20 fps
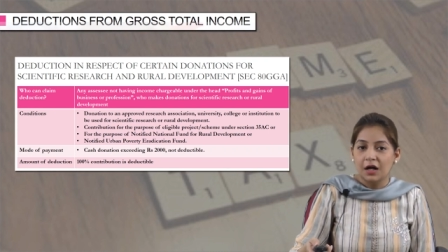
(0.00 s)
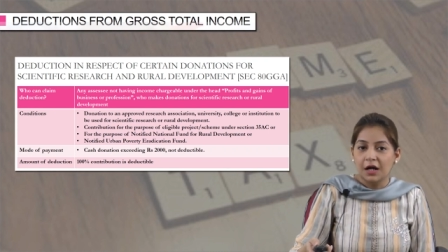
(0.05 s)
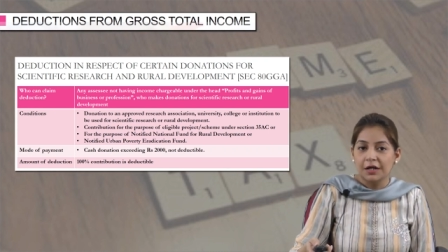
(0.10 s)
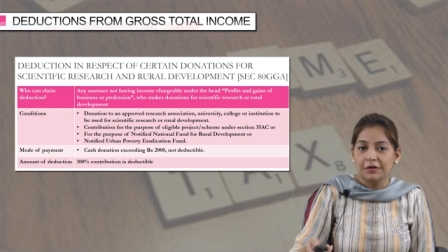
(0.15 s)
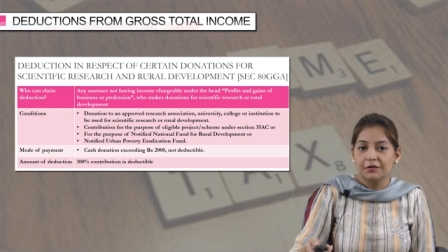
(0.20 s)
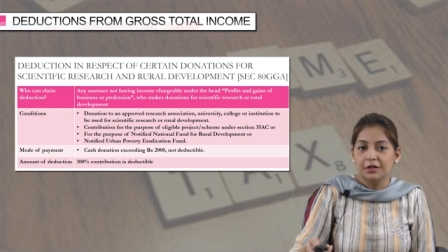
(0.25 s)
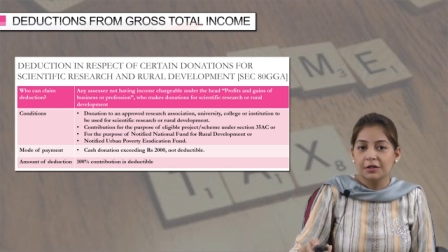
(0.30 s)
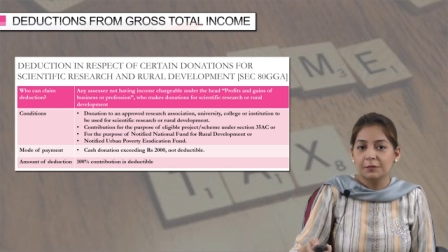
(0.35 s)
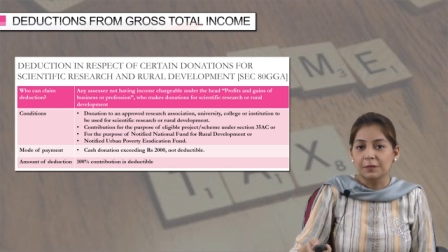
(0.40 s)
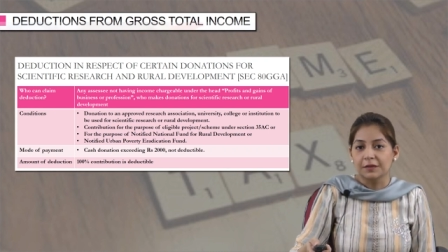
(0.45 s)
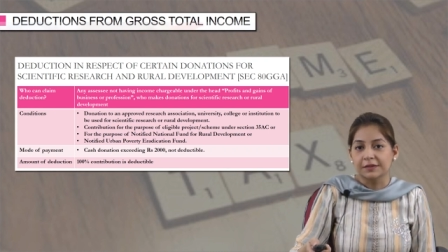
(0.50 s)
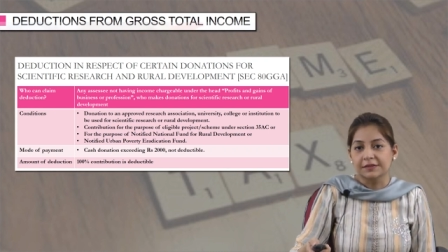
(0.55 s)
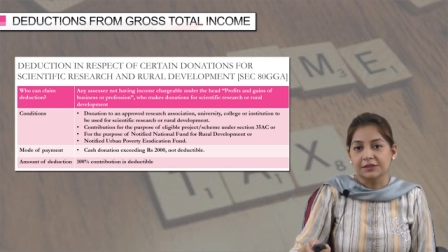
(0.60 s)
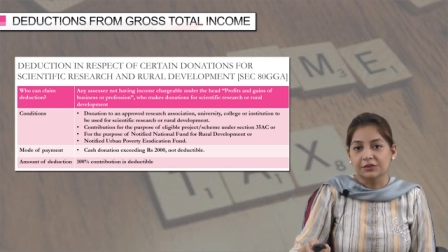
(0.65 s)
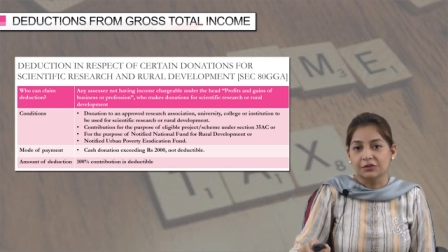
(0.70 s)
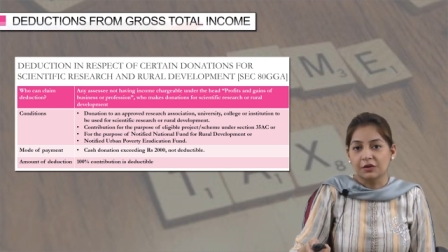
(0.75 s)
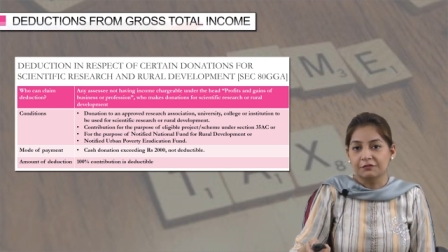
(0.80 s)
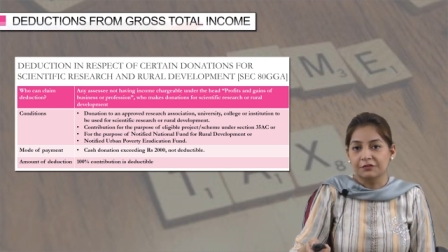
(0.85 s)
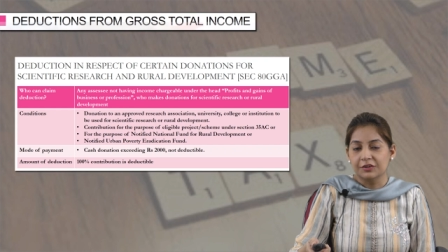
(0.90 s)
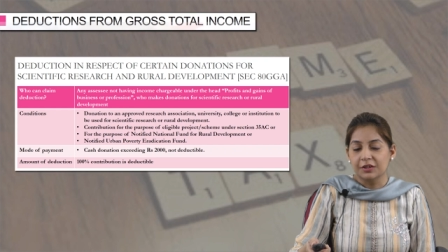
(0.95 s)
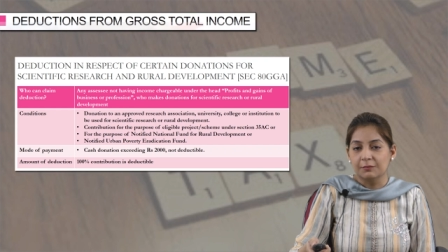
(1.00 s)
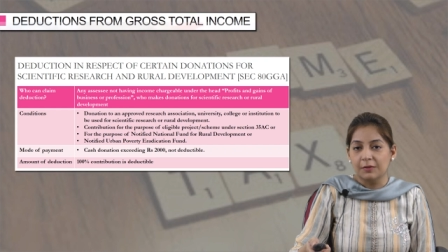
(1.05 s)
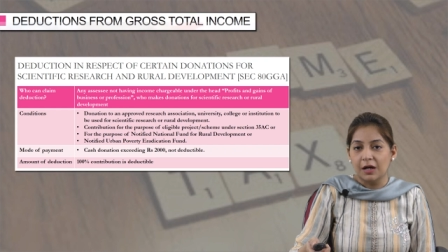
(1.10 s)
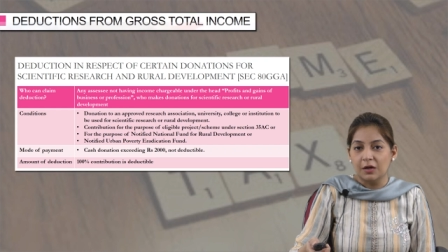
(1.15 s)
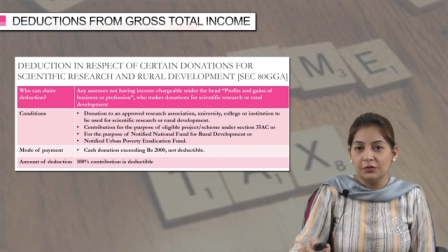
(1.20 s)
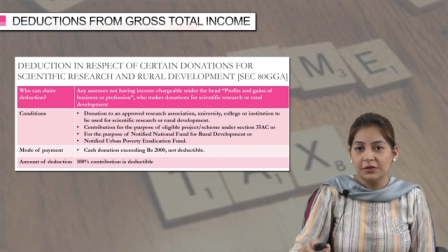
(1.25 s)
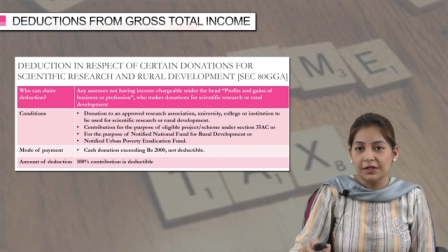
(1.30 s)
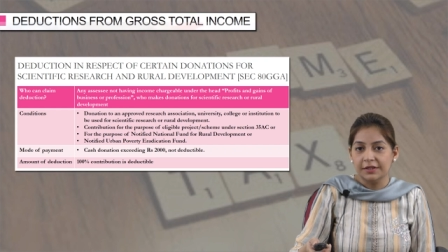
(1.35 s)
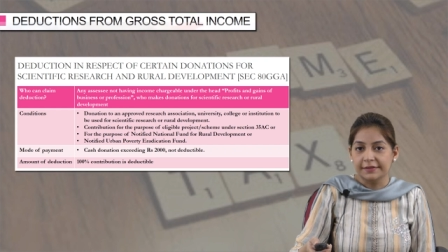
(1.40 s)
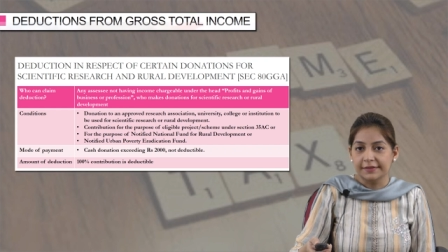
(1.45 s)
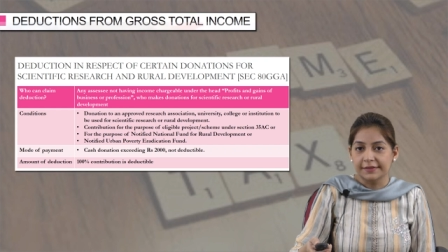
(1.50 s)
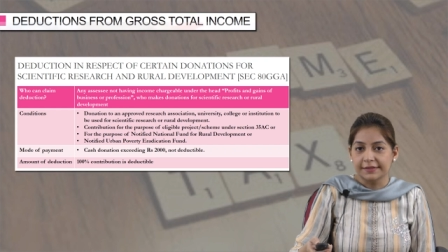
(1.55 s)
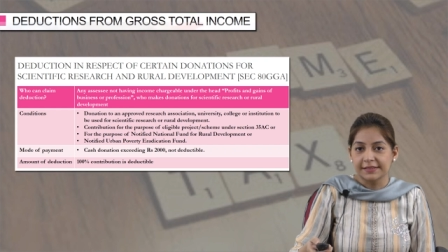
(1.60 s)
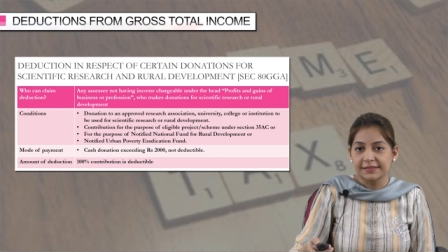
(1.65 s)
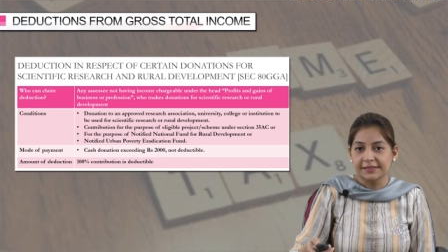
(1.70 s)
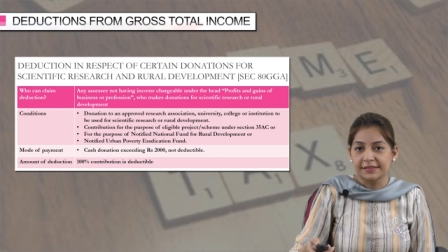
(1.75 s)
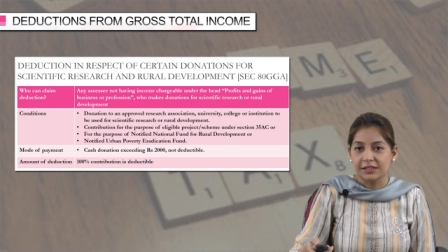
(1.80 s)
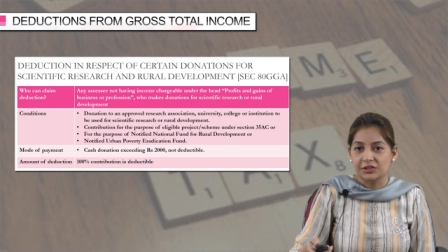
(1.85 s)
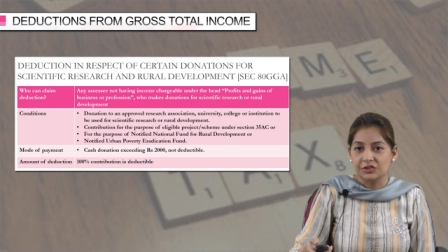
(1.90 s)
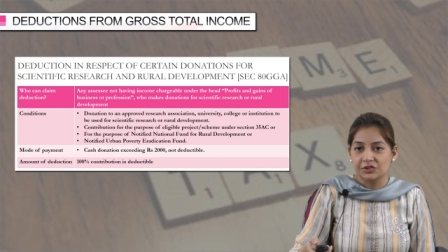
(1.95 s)
100 percent of the amount under
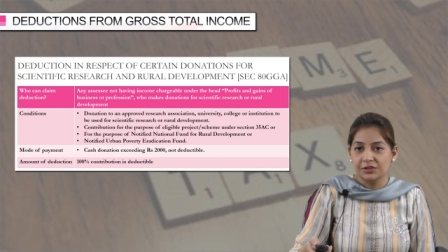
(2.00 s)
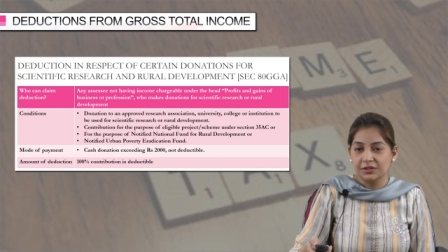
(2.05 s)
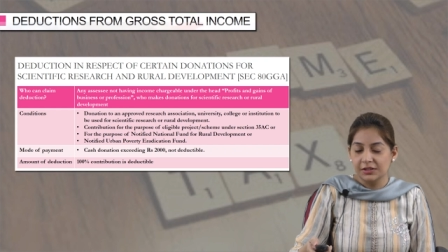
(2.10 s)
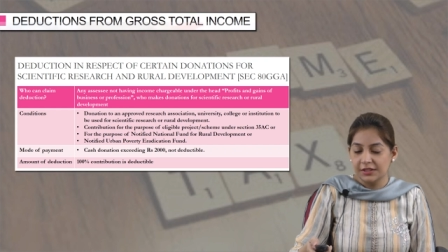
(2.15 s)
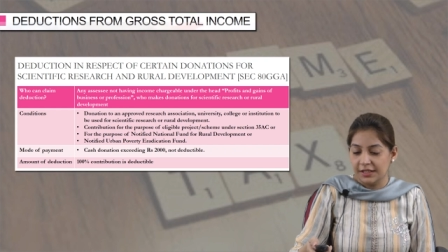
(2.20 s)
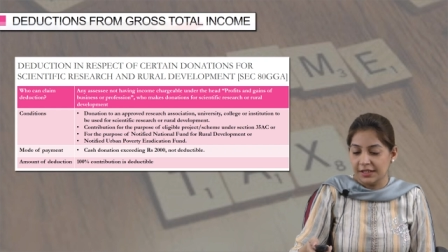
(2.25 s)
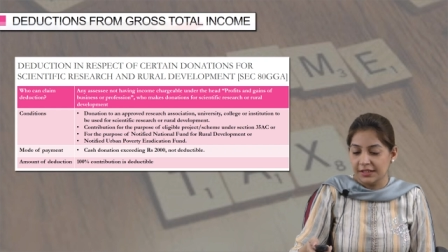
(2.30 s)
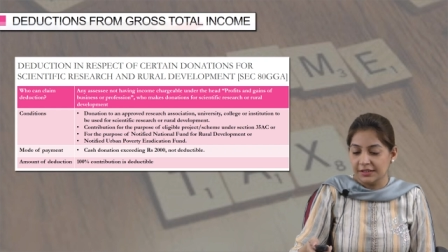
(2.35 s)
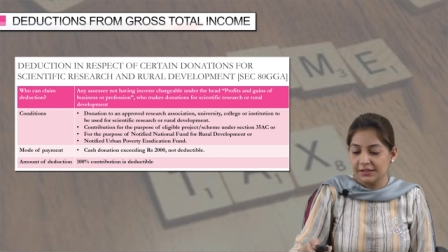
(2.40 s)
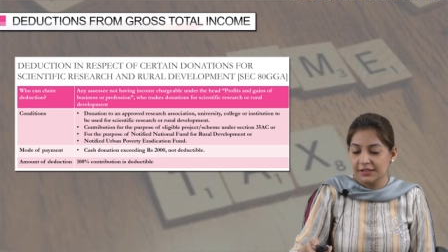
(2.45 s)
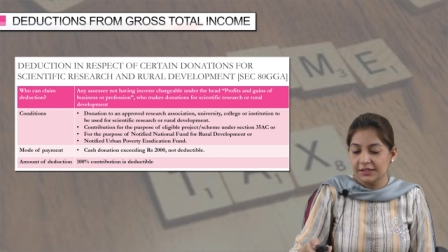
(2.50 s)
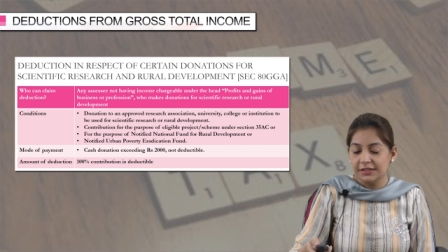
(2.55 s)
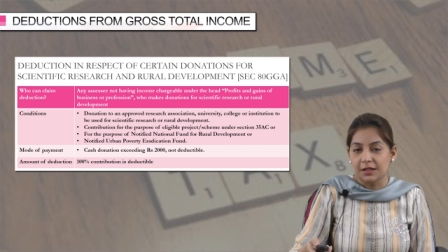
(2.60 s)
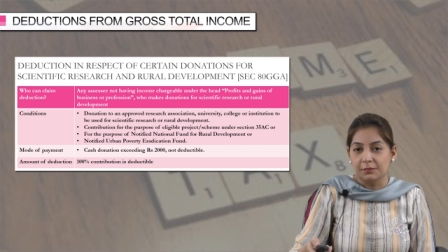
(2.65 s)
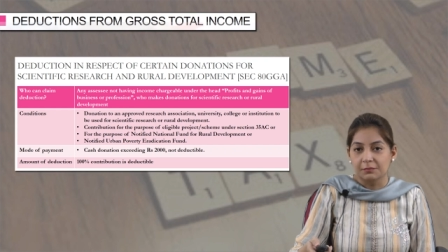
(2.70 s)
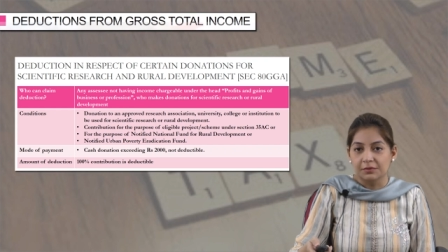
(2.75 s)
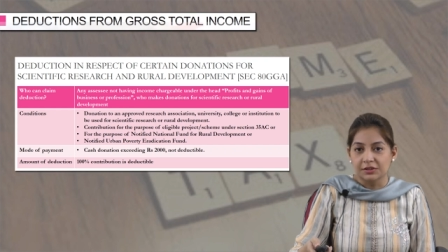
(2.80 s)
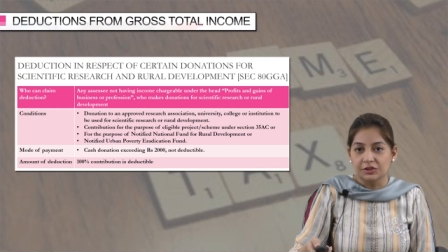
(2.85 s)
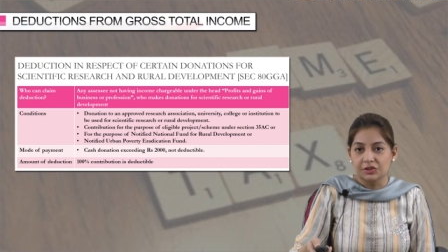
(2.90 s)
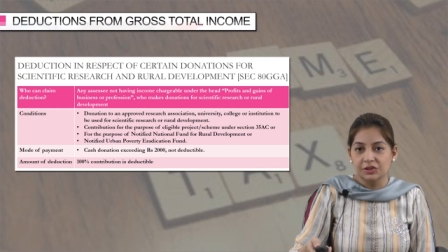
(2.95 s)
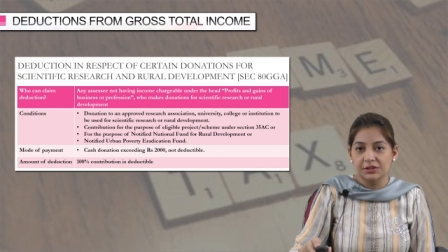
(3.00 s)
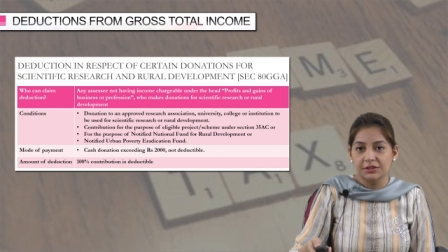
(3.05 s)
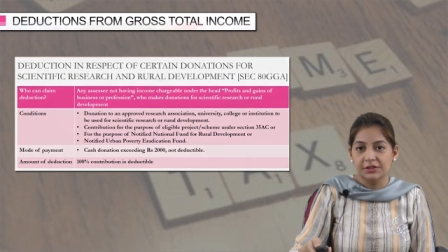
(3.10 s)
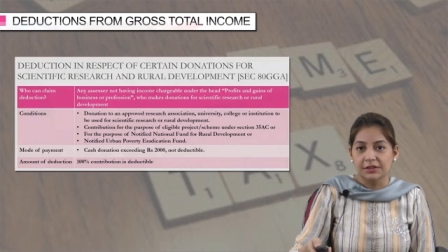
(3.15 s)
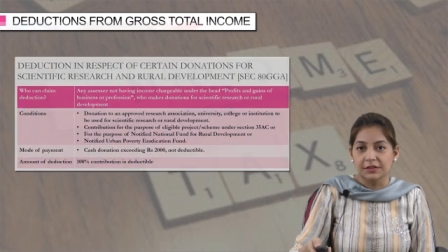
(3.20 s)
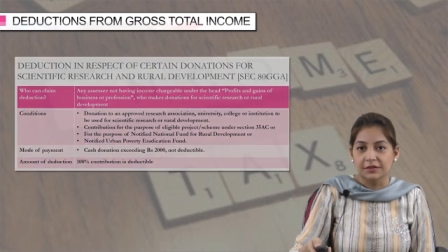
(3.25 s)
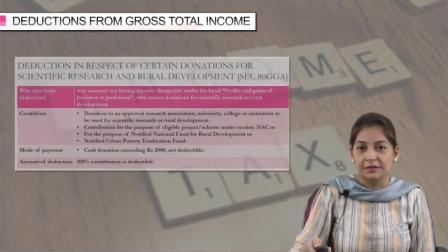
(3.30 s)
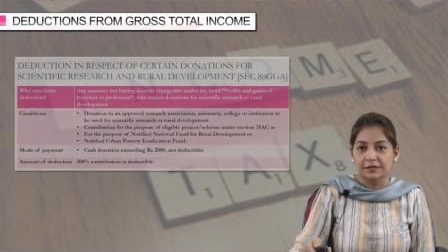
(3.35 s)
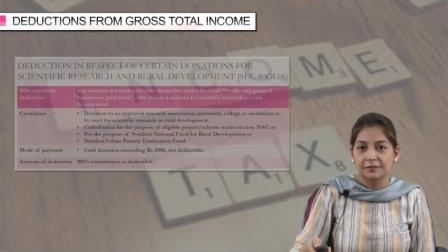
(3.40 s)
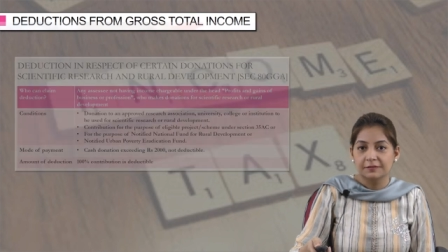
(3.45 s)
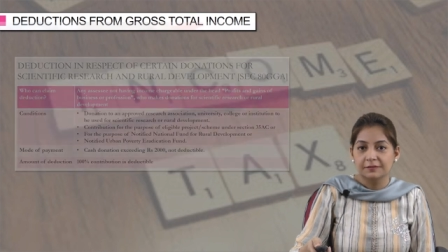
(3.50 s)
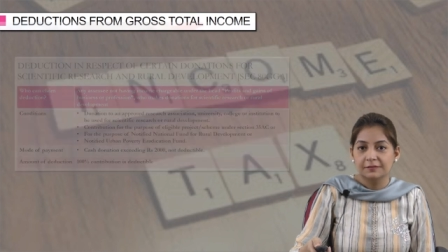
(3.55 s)
this section 80GGA.